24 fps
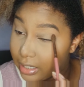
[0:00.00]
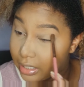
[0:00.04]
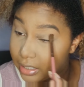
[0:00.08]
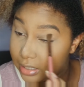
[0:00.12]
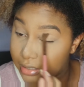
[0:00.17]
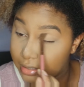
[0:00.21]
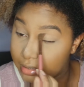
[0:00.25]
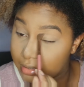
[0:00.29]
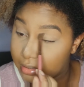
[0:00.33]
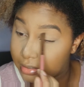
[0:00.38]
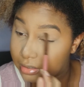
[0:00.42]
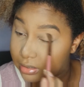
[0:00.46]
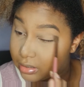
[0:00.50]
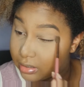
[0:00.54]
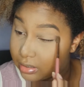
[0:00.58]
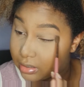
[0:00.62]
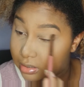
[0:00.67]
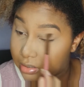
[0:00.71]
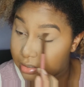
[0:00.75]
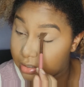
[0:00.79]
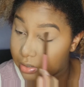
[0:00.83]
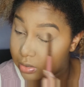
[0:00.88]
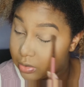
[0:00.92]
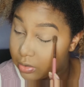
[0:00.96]
is
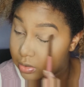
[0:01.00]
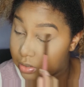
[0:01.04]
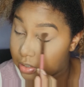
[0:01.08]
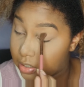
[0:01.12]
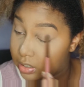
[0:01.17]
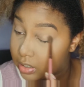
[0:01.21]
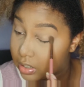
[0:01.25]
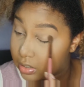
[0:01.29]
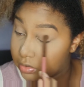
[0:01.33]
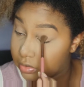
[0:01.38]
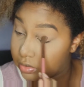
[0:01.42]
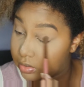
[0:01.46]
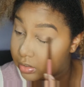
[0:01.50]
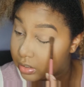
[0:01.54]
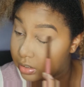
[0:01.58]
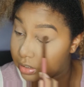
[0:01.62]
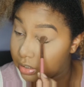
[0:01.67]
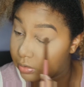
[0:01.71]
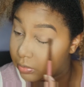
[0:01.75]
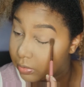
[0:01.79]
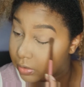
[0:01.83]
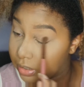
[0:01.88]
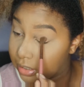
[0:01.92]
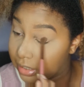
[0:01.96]
so
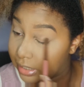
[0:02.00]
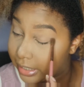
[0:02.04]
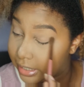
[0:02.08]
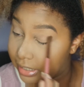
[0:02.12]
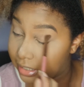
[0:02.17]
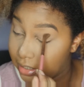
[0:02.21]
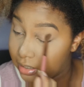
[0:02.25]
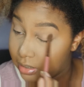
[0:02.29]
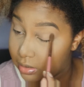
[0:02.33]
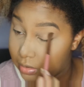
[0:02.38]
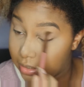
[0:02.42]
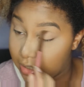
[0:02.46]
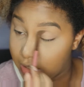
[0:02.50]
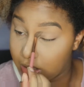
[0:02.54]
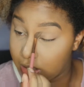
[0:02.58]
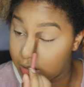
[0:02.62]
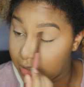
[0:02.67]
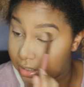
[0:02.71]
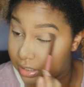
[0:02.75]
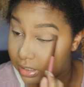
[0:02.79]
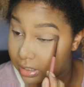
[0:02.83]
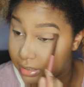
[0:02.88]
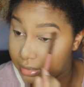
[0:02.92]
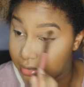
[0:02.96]
closely related
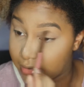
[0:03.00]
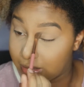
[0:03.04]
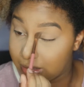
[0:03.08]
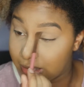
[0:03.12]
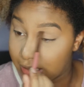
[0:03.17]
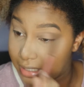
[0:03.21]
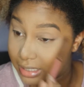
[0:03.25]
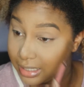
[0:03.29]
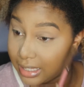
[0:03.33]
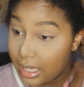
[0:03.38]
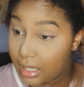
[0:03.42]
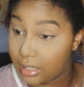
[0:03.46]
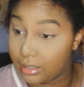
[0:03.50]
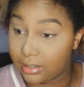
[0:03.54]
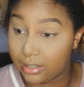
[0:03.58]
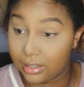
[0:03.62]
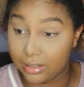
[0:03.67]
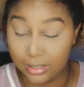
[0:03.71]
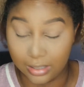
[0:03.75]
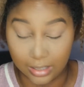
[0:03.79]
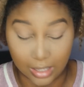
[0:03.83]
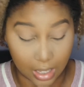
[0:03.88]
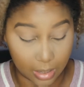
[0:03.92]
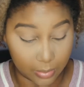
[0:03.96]
because
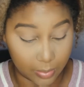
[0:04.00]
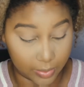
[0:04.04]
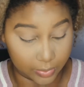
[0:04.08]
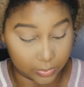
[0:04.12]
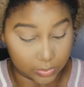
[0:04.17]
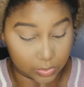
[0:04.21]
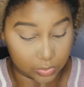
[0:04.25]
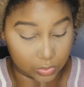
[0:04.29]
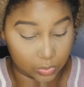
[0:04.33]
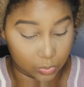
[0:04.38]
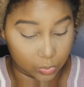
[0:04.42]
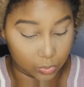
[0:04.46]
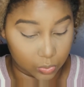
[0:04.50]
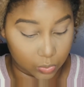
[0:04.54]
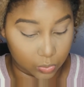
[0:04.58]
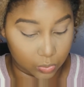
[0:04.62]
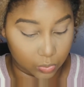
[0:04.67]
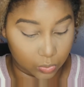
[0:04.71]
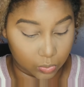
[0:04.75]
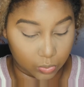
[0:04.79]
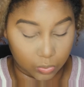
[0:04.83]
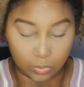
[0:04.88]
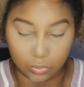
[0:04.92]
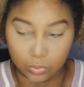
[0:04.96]
since it came out
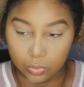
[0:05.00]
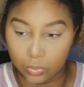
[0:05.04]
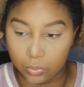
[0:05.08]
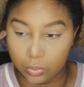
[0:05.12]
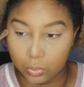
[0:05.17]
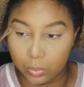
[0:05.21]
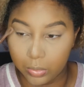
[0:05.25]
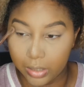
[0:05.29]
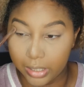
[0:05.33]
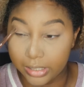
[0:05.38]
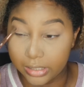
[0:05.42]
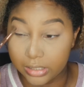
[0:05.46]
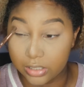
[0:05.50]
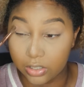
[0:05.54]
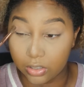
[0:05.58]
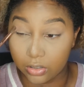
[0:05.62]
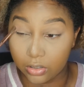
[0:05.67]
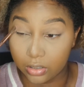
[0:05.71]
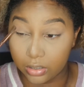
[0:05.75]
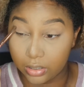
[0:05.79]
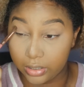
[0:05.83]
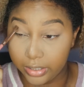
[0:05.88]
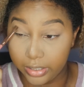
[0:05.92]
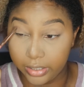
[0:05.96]
much
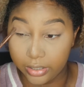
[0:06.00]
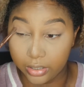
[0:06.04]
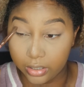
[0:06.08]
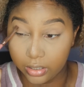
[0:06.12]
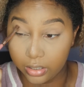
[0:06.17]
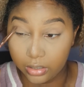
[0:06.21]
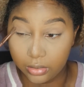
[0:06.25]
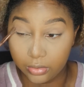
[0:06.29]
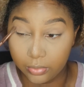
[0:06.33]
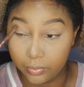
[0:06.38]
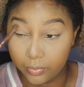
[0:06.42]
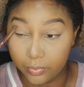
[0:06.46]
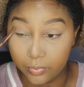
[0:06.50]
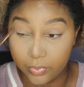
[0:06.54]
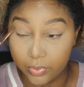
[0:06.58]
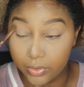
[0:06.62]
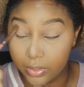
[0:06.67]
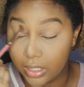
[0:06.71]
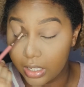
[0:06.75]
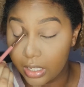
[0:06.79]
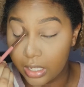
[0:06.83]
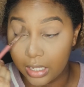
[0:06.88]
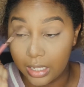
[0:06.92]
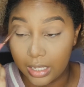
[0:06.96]
earlier,
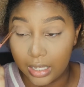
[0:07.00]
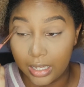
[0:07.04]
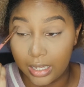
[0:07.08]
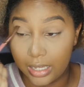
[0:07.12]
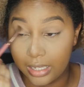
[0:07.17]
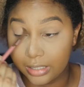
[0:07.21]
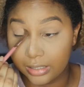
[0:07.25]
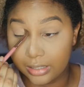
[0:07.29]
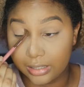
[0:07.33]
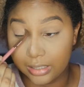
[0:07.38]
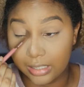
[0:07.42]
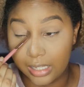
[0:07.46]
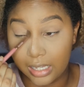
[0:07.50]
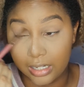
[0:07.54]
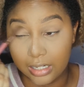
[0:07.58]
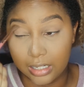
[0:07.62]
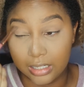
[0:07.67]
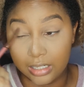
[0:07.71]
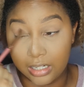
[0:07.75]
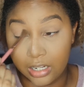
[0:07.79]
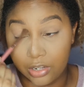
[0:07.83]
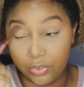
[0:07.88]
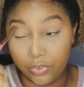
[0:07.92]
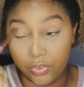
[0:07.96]
it's in
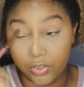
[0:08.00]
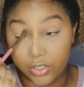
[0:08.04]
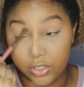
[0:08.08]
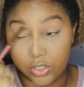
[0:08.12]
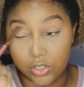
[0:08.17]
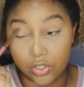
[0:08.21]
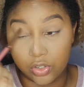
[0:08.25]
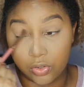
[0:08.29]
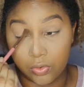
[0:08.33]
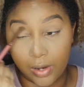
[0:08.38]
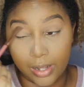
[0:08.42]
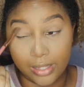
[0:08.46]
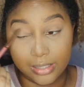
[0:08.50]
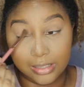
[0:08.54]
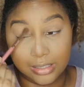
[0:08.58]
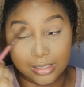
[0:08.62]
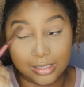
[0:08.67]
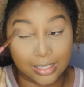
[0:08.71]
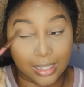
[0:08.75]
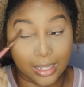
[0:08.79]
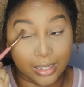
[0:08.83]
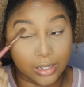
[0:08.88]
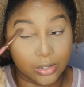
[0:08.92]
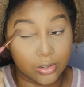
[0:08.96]
a different trend
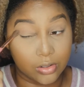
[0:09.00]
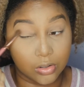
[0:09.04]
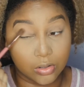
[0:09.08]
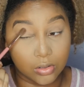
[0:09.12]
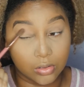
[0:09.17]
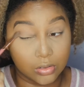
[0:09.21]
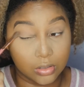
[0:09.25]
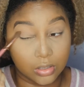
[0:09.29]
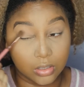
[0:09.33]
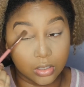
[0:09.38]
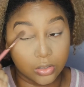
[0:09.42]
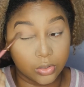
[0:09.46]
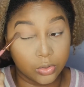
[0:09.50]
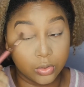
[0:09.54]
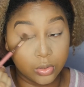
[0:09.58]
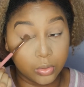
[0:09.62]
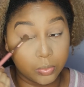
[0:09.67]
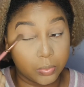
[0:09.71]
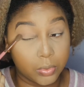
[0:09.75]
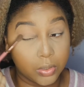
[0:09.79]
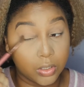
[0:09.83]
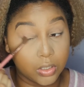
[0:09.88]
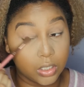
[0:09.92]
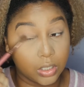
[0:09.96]
cycle. The
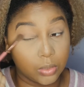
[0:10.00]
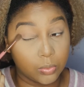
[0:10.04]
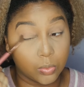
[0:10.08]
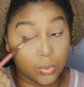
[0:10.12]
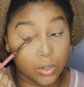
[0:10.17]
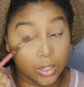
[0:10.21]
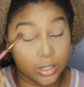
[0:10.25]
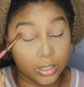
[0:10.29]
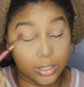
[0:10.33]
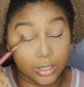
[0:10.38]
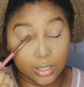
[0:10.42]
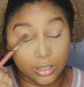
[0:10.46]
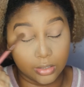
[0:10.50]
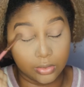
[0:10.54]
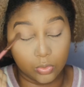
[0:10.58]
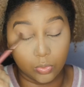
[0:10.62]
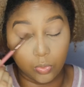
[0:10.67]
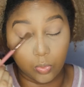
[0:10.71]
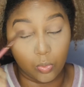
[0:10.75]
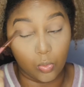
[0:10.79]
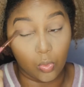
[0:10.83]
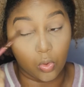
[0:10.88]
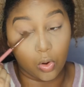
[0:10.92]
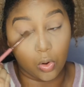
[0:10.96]
Huda Beauty one is
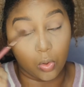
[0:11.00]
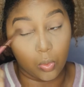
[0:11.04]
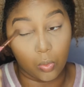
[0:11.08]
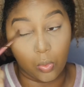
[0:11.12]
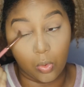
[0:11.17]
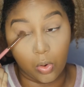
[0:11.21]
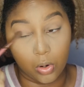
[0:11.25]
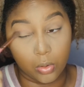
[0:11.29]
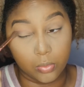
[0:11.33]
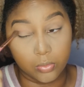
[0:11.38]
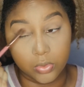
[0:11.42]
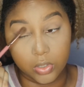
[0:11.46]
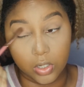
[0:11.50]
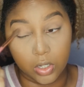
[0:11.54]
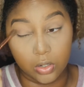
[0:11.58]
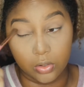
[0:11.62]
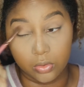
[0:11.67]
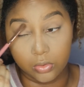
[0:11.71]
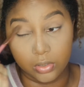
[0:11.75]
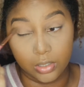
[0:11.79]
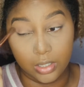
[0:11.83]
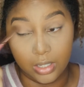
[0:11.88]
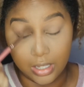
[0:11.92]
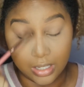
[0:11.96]
more warm
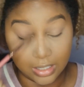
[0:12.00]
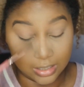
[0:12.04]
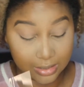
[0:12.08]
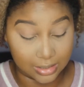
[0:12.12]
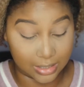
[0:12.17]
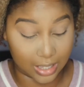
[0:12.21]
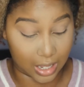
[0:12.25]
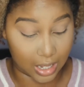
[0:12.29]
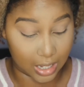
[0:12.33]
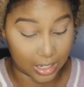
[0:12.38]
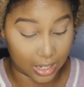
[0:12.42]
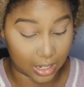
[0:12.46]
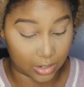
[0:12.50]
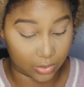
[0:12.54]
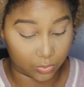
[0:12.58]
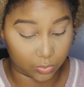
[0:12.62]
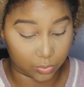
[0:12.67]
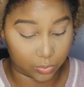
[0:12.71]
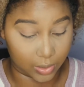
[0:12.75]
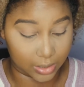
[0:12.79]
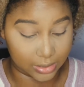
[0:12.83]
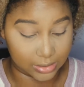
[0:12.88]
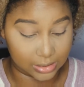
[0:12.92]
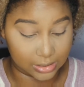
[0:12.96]
toned. It's got a lot
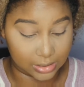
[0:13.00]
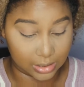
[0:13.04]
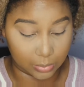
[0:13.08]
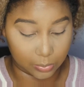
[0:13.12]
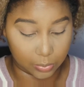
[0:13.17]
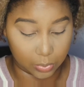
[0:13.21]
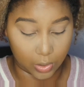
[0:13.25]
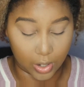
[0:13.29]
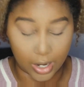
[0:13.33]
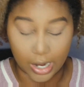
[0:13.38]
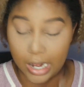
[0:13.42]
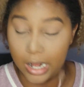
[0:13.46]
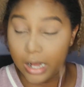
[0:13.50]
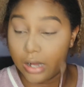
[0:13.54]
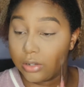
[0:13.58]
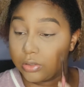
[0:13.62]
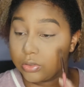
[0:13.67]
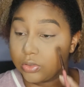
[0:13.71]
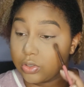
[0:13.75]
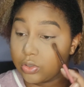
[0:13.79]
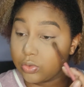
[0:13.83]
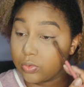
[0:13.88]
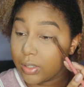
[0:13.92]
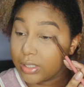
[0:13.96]
of rusty
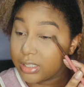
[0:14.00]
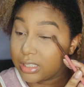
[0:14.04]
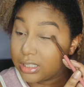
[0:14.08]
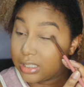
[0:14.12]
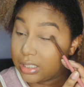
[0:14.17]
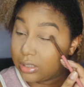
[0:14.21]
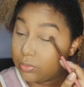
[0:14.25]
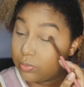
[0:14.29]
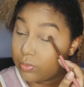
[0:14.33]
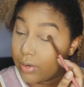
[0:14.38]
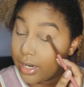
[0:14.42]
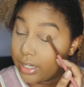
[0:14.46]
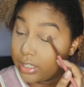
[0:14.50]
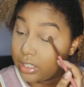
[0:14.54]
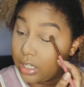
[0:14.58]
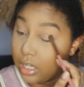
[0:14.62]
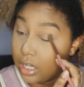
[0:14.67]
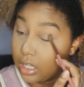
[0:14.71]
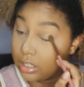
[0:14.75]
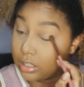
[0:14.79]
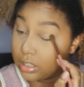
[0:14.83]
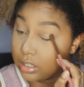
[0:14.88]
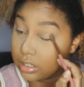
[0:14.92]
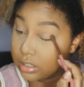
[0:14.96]
browns, rusty red
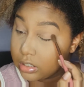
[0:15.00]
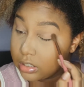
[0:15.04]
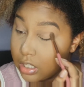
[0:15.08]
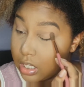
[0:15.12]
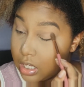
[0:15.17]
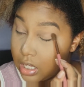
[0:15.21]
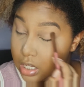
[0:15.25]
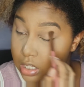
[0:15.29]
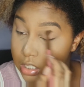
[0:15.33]
colors